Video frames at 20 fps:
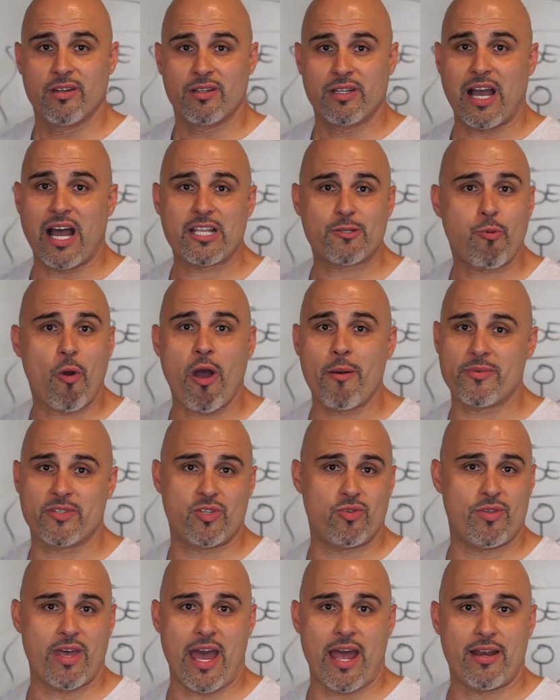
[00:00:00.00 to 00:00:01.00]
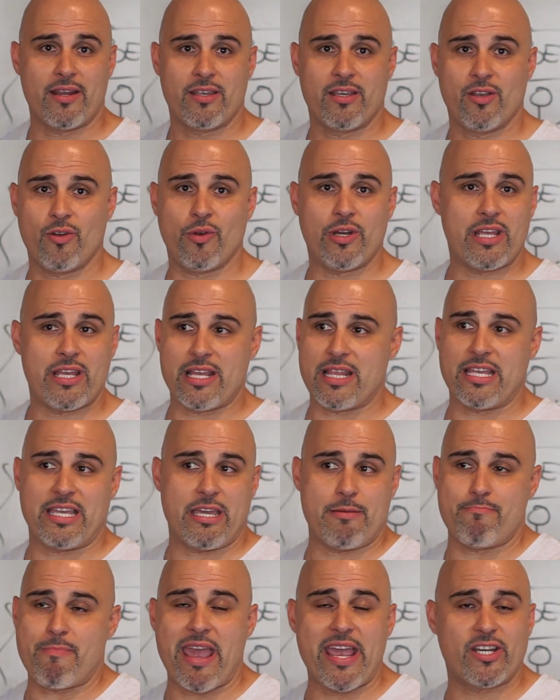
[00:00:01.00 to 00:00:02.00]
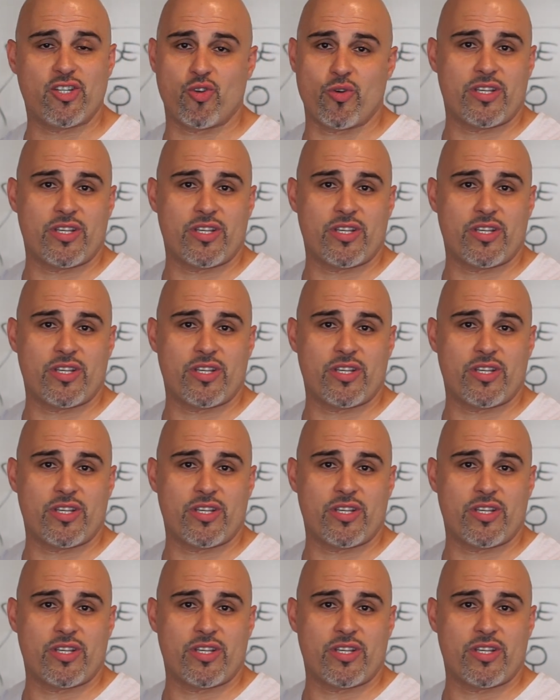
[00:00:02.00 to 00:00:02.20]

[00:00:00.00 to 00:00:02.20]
God's promised you that. He made you